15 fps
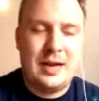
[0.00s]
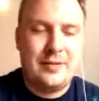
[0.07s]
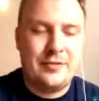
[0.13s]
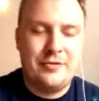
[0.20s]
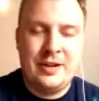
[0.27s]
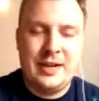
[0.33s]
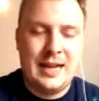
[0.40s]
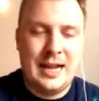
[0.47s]
really
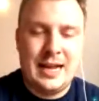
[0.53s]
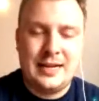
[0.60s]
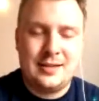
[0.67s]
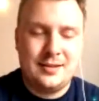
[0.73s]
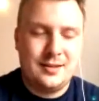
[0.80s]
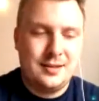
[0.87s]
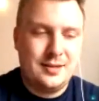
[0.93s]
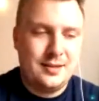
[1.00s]
had
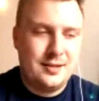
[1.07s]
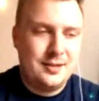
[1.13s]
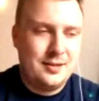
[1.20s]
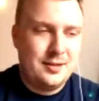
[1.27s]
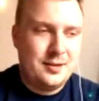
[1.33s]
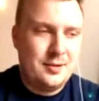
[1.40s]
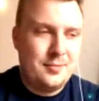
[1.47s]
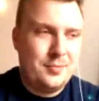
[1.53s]

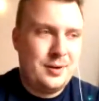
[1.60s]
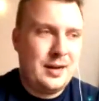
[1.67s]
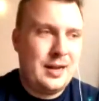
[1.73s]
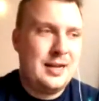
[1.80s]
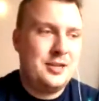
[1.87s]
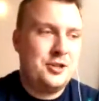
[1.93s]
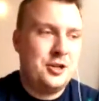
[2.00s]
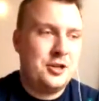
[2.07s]
players you
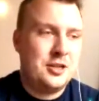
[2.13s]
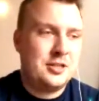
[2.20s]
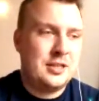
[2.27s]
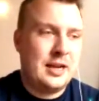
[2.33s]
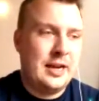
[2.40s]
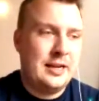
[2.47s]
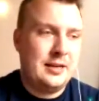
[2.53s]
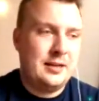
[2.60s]
could say,
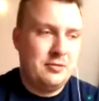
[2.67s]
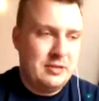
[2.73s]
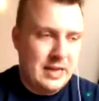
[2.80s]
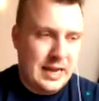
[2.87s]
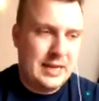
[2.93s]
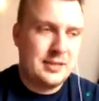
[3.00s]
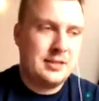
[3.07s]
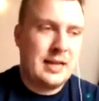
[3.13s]
yes,
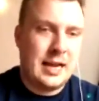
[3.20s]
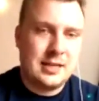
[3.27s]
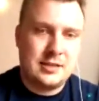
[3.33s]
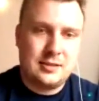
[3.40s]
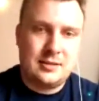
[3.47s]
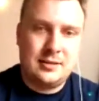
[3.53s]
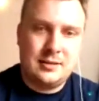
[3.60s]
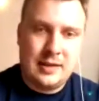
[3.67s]

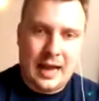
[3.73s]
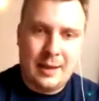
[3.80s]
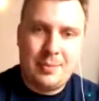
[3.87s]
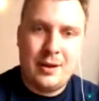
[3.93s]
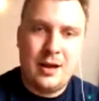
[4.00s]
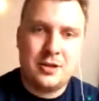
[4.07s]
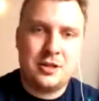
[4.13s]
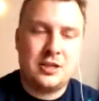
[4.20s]
that
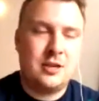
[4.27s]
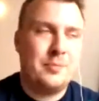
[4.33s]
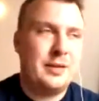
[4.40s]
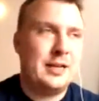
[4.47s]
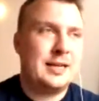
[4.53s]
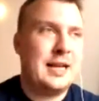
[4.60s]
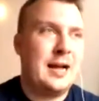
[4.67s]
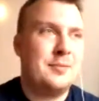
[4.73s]
person could be the
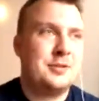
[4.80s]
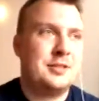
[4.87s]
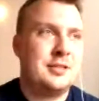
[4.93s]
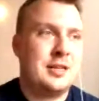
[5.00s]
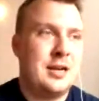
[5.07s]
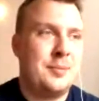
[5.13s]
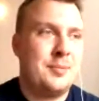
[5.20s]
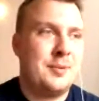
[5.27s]
club
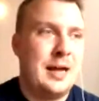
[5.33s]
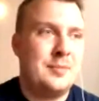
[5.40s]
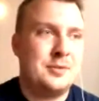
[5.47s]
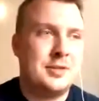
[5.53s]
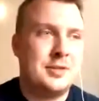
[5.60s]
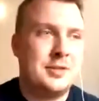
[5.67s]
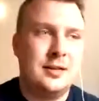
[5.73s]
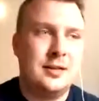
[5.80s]
captain.
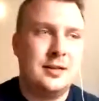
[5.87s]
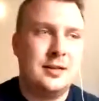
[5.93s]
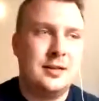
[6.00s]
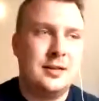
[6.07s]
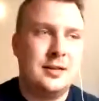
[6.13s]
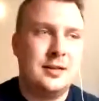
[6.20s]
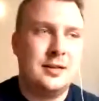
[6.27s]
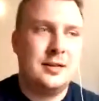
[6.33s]
They
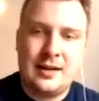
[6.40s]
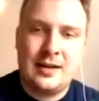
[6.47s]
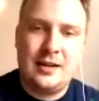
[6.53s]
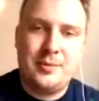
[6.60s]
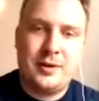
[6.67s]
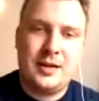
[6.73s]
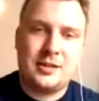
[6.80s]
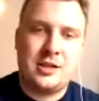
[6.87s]
can lead by
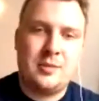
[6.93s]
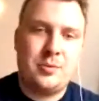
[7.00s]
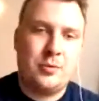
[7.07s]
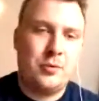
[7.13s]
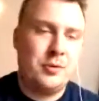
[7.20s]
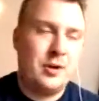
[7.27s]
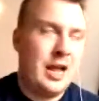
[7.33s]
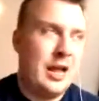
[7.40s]
example in
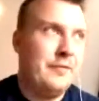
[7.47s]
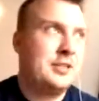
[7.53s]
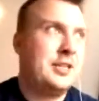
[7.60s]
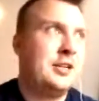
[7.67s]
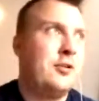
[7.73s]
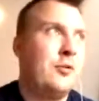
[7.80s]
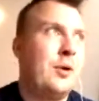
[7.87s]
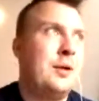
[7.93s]
every
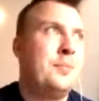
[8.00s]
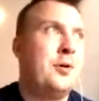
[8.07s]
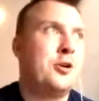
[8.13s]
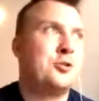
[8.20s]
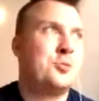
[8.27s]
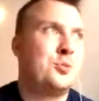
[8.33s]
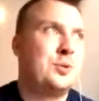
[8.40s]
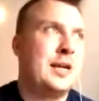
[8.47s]
single way
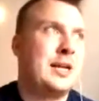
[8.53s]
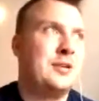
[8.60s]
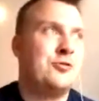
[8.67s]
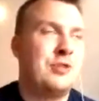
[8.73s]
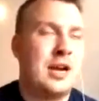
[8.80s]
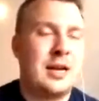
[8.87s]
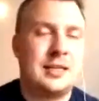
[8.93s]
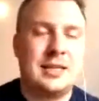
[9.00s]
possible. They can
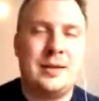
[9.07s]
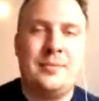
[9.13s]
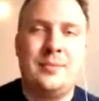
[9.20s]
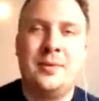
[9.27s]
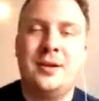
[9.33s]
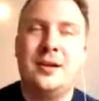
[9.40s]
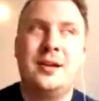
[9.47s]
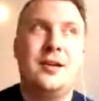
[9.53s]
drag a team
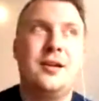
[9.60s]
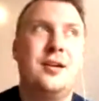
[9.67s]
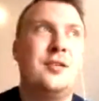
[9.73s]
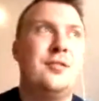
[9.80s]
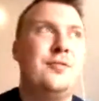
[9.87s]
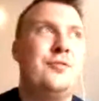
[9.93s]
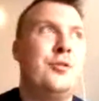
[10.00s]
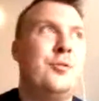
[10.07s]

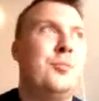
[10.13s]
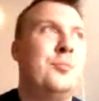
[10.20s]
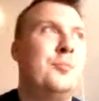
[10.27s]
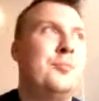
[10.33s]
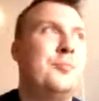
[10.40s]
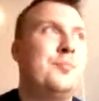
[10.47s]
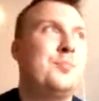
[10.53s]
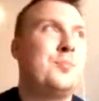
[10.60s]
from
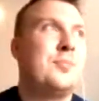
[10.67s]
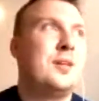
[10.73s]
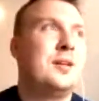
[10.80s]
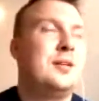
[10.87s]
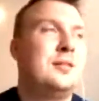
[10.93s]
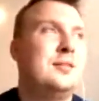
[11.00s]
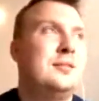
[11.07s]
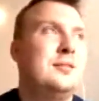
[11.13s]

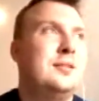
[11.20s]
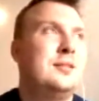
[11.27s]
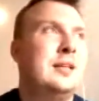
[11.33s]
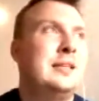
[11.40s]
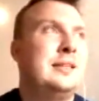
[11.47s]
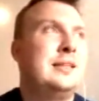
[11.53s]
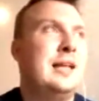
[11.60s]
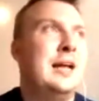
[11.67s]
the
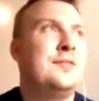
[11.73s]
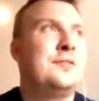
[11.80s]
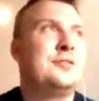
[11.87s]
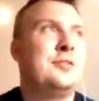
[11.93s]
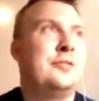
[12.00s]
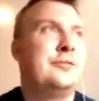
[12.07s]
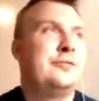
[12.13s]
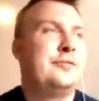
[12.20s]
depths of
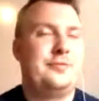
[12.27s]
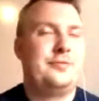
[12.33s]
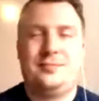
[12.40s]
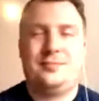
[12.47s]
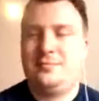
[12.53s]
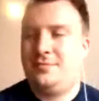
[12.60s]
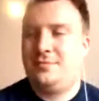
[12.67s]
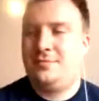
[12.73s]

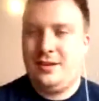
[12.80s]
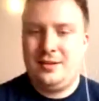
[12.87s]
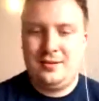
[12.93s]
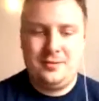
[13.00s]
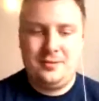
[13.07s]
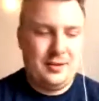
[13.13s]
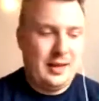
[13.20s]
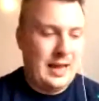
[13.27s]

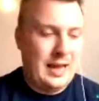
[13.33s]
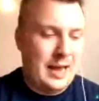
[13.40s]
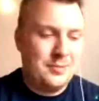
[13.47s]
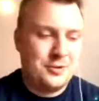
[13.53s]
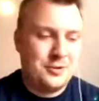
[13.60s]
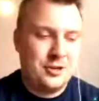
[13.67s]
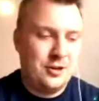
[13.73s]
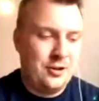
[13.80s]

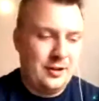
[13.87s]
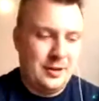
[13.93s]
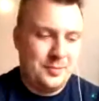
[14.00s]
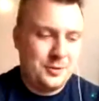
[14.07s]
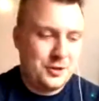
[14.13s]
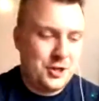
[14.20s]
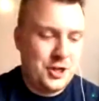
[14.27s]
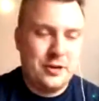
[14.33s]
absolute
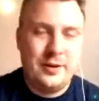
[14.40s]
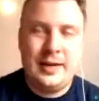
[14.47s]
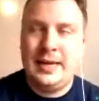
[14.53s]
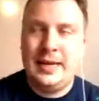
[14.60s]
obscurity in the